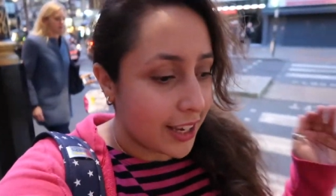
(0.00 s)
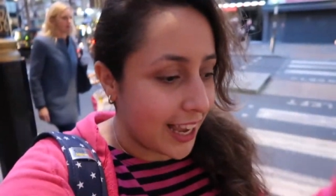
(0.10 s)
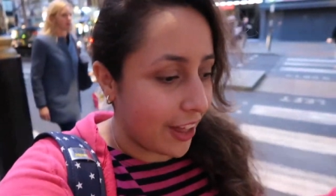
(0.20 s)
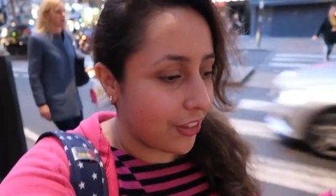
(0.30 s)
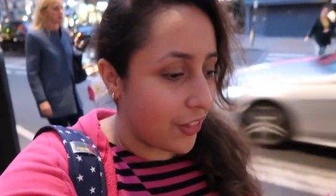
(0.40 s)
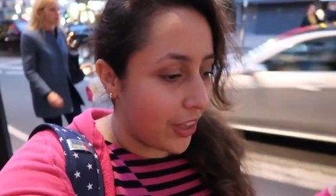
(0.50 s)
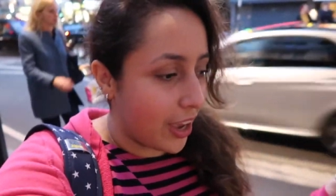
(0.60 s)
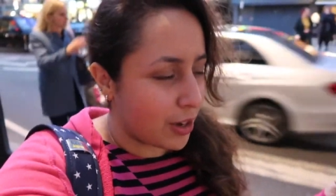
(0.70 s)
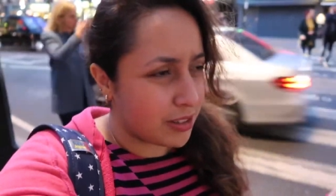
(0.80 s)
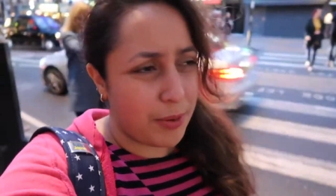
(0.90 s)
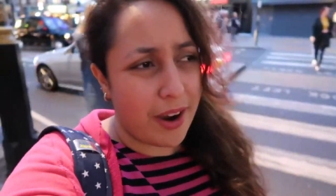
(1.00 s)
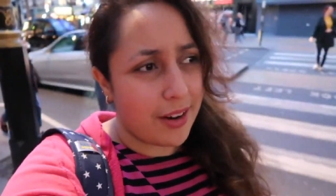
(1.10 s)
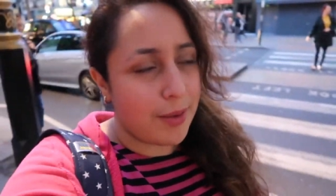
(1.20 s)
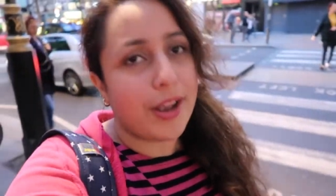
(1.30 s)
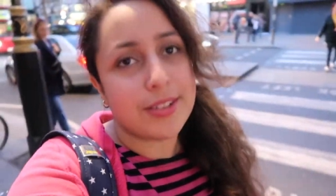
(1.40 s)
gathered there because
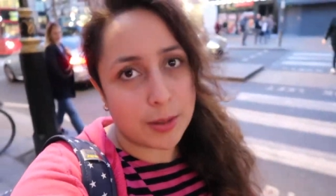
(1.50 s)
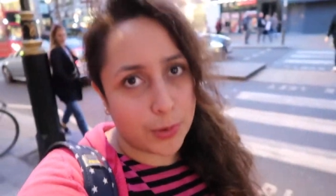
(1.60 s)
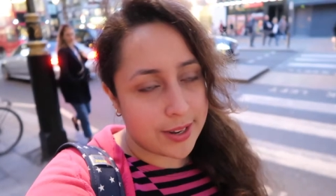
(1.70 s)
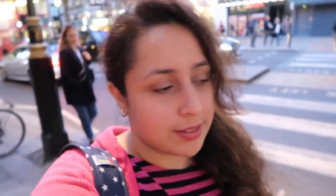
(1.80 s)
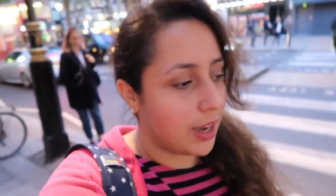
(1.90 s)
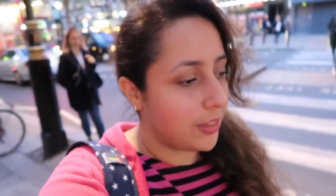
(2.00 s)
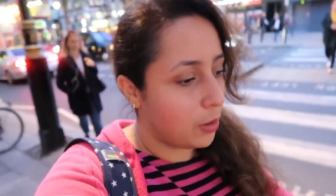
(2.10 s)
apparently, because it's the press night,